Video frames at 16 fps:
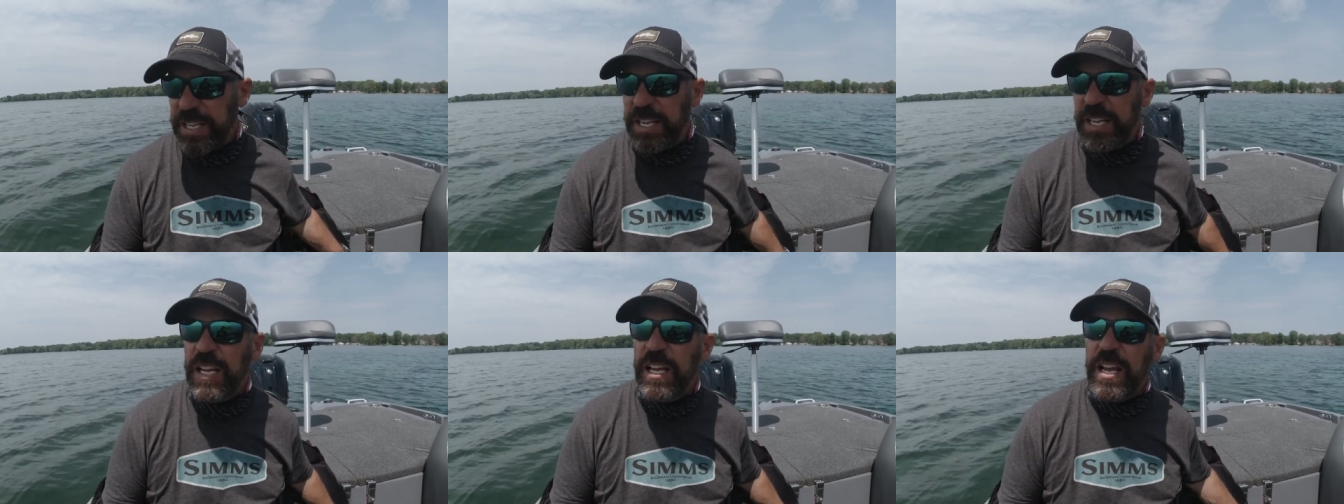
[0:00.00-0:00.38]
in
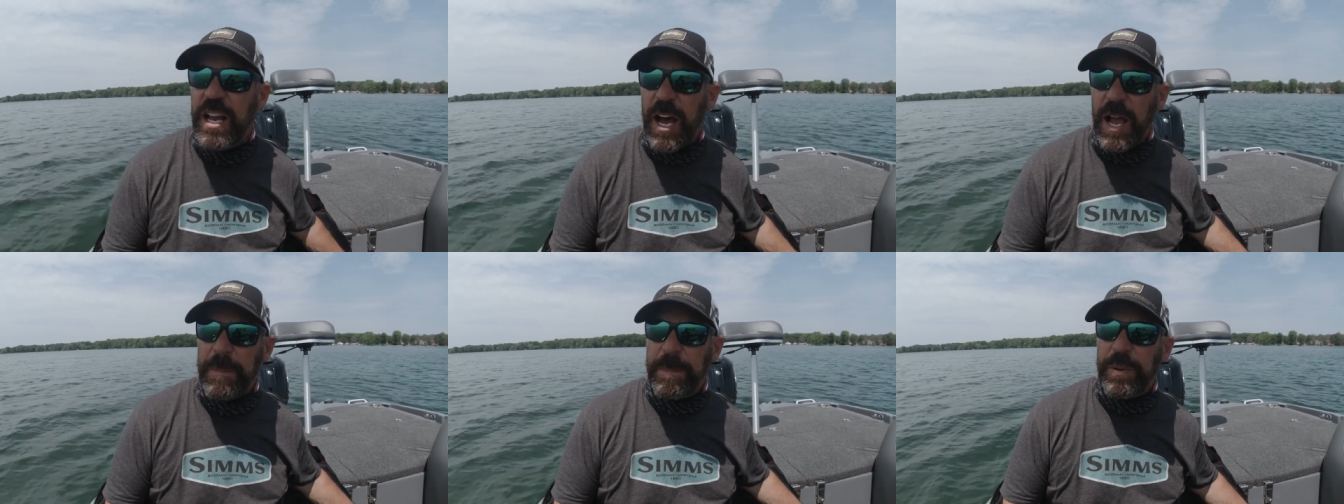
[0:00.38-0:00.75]
it.
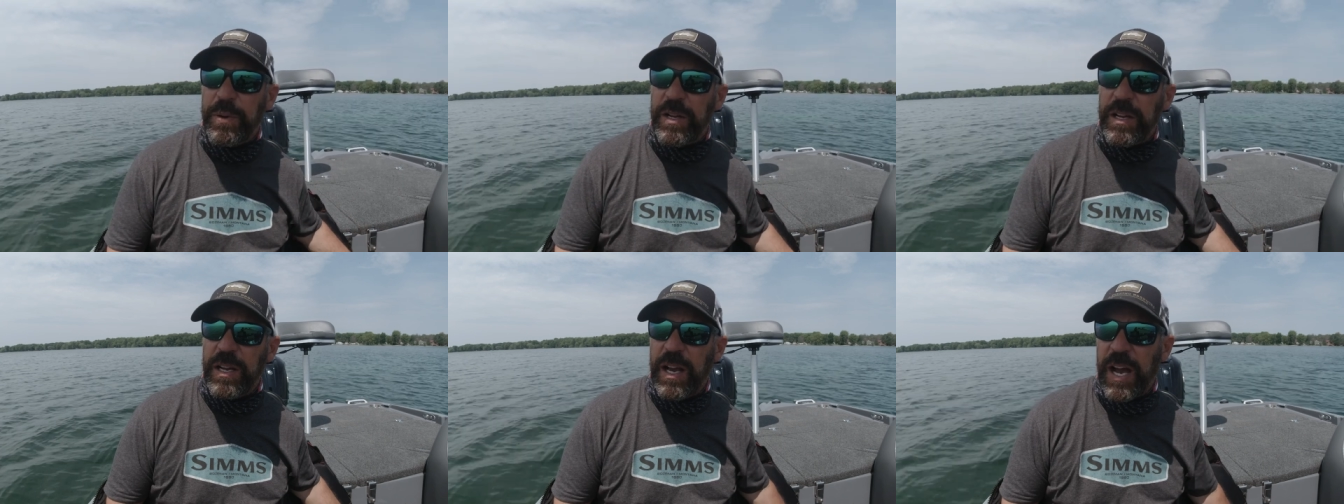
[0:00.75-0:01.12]
I
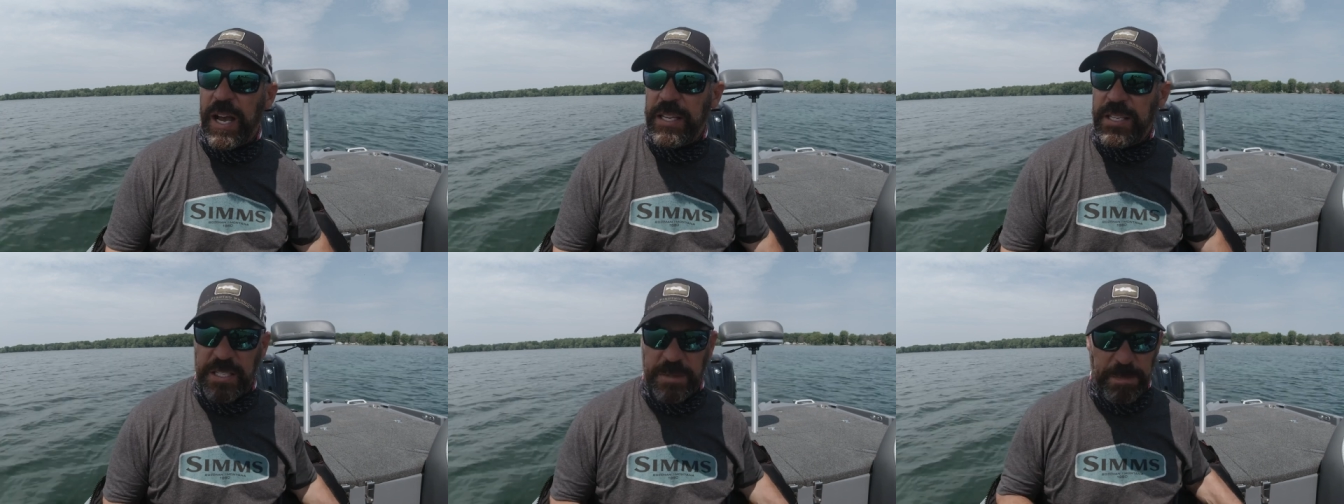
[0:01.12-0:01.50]
put
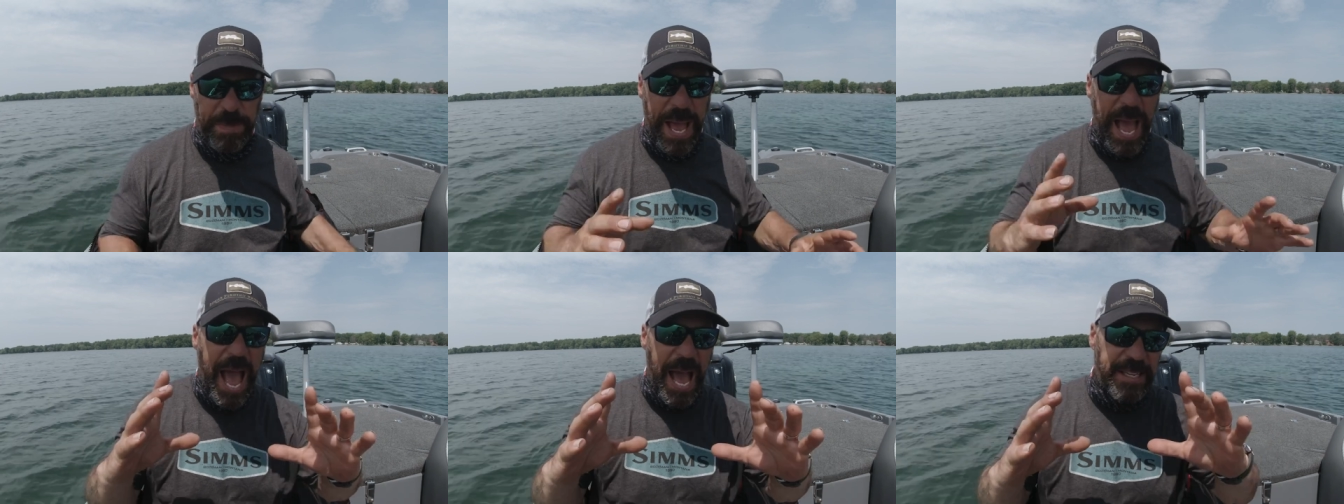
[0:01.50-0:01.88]
ice
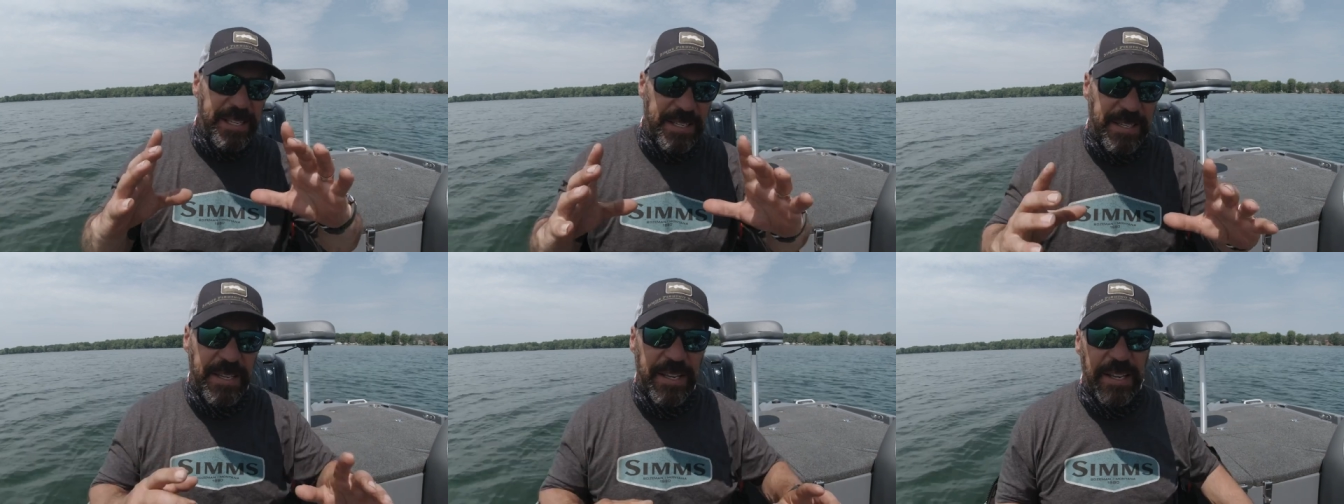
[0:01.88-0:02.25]

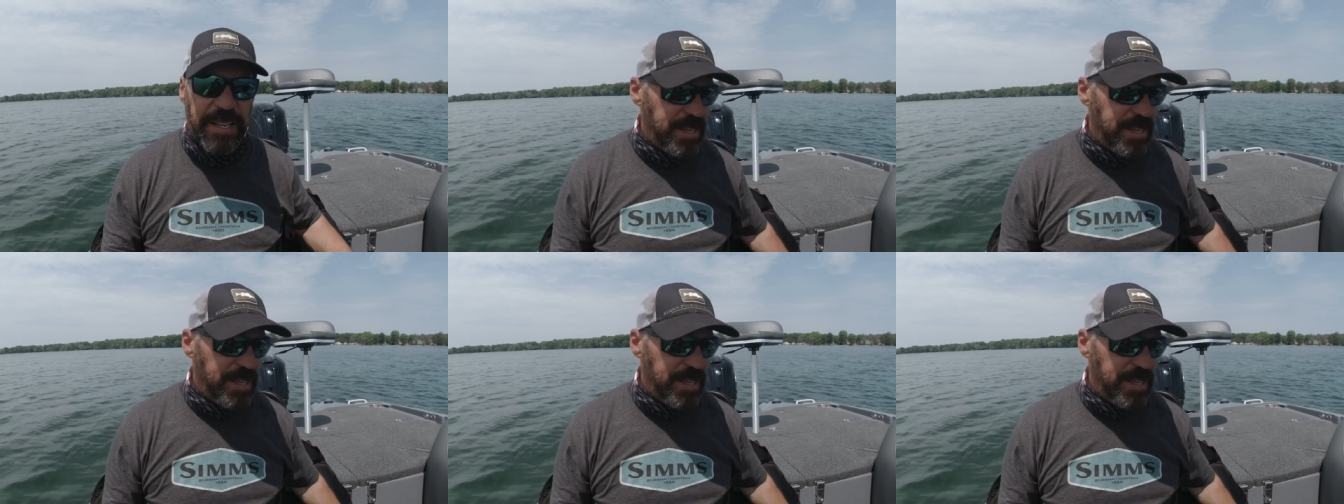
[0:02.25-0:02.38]
packs